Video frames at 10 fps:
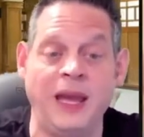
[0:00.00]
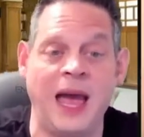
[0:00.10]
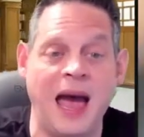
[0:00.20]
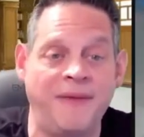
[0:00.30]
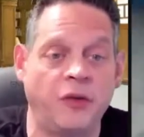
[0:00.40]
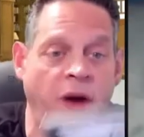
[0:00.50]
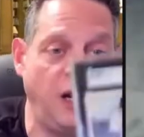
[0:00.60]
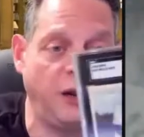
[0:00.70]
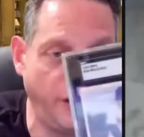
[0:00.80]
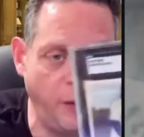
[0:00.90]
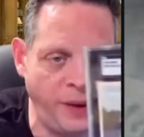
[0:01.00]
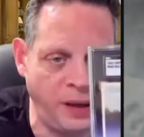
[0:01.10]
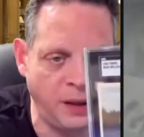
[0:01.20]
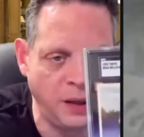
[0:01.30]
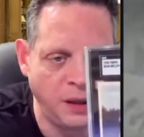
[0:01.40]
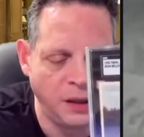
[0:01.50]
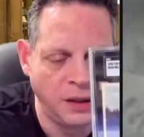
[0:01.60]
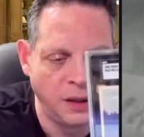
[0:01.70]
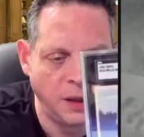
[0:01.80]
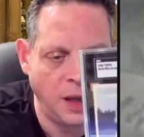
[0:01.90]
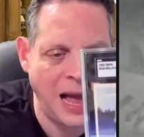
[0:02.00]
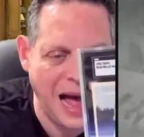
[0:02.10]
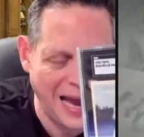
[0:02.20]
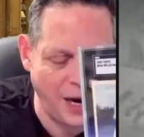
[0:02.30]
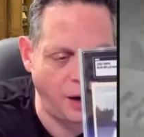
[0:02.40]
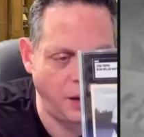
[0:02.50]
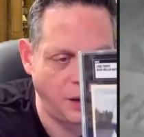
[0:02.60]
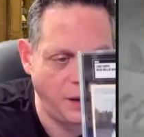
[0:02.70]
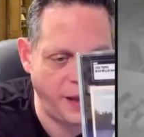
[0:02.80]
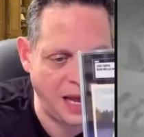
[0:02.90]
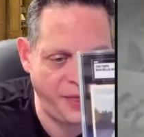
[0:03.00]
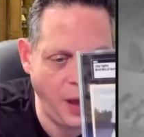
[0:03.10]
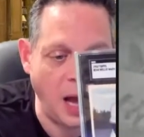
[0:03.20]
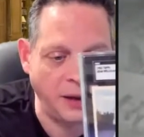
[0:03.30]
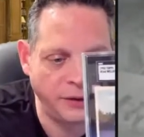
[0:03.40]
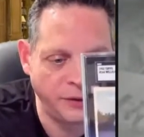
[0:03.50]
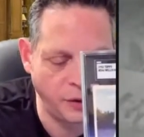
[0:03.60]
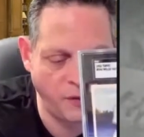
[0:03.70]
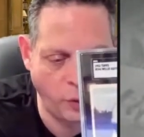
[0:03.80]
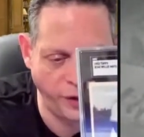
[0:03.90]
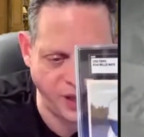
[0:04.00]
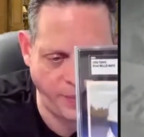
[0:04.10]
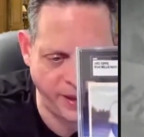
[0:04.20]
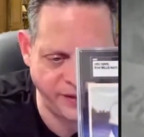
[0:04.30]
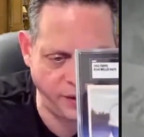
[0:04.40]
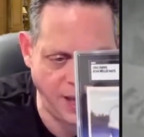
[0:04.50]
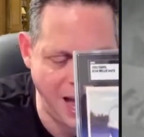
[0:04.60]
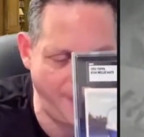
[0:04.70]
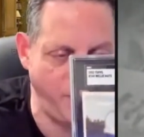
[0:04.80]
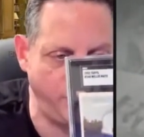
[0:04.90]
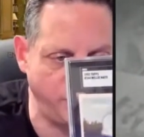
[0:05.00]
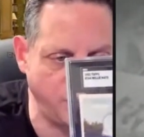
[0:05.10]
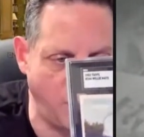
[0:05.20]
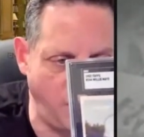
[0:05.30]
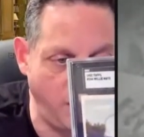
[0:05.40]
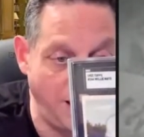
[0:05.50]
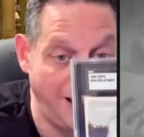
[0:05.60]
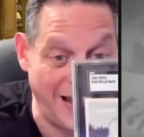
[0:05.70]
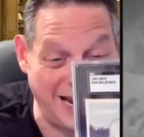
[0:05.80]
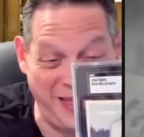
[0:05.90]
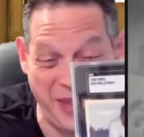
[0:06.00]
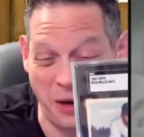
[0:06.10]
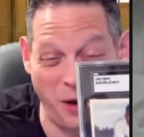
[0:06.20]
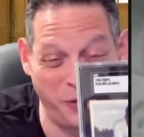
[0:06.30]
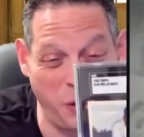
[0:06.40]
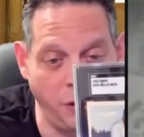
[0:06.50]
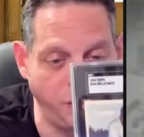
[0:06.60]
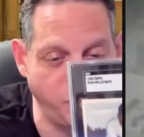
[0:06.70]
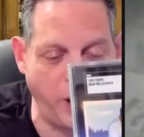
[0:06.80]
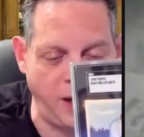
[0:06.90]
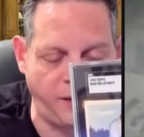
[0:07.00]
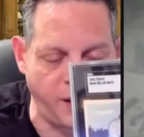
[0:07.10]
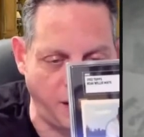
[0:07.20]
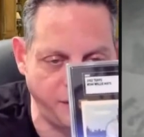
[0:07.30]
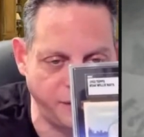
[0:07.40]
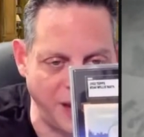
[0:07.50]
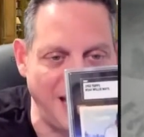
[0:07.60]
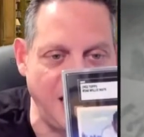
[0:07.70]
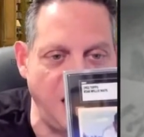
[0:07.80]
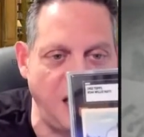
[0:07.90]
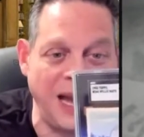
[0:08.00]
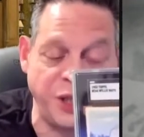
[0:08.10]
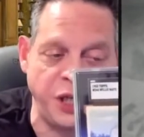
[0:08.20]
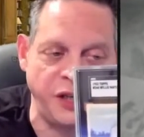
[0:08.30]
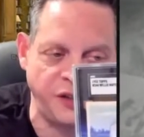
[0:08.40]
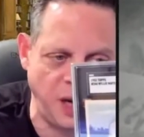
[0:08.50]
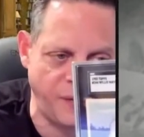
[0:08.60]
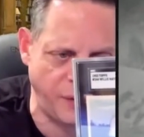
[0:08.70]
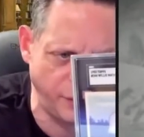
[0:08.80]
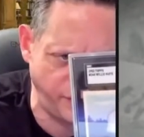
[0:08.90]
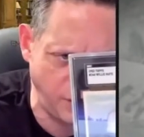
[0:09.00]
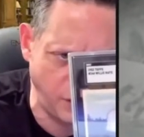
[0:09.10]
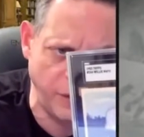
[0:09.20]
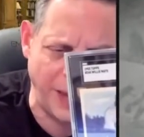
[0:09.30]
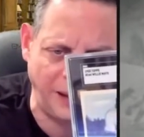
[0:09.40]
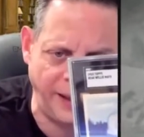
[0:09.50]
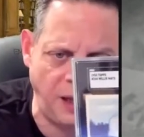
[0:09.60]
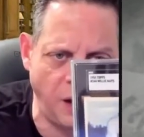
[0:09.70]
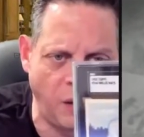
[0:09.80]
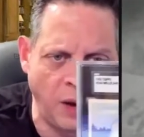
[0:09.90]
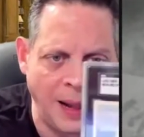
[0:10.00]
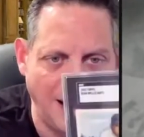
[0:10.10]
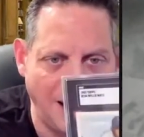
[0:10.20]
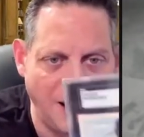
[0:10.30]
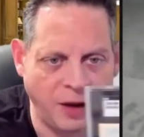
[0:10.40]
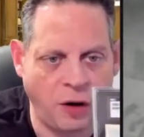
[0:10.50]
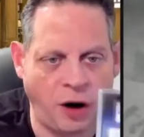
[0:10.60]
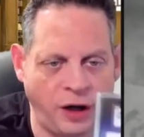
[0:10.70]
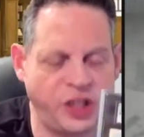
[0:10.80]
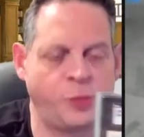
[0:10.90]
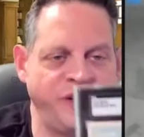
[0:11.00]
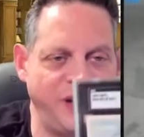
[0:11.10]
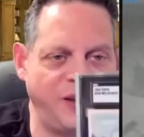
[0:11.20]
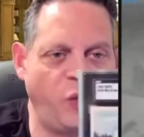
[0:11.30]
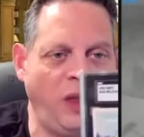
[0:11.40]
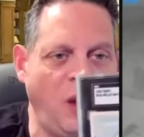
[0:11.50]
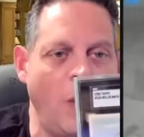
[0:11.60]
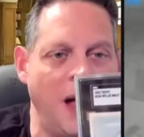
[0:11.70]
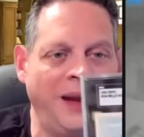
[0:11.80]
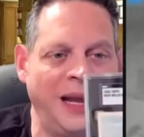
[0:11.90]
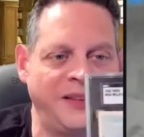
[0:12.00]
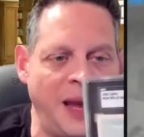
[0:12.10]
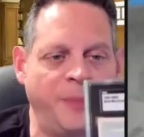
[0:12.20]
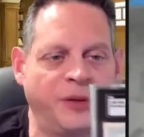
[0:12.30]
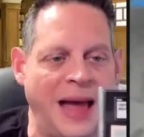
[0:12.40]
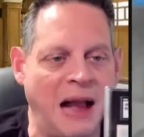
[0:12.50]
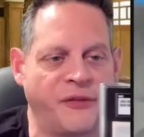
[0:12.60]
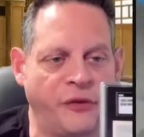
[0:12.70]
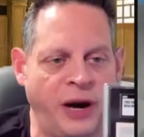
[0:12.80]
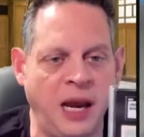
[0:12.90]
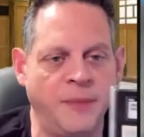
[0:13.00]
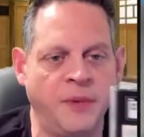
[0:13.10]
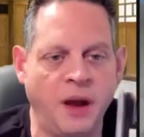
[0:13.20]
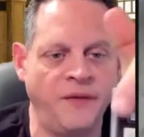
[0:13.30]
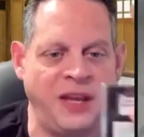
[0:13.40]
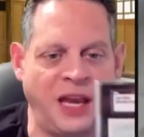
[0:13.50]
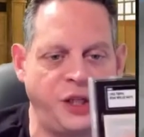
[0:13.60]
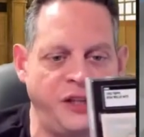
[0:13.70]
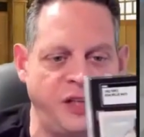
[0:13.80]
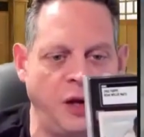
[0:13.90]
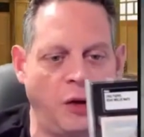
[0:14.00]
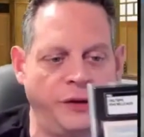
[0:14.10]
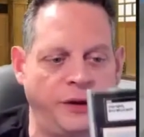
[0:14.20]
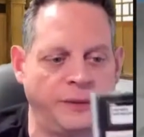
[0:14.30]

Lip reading: a half grade, a little bit higher than I thought. So, of course, I'm pleasantly happy with this card. And I think it also looks great in Tux, i.e. SGC. For those of you who don't know that lingo, the card just presents really well against that black frame of the SGC holder.